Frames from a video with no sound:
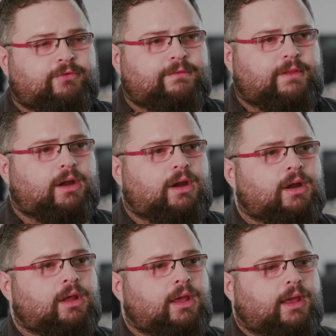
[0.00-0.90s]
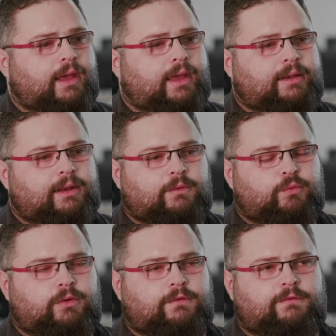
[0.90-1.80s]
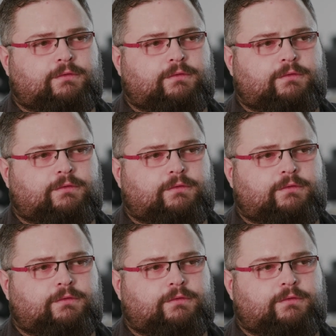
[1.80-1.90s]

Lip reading: there, and that would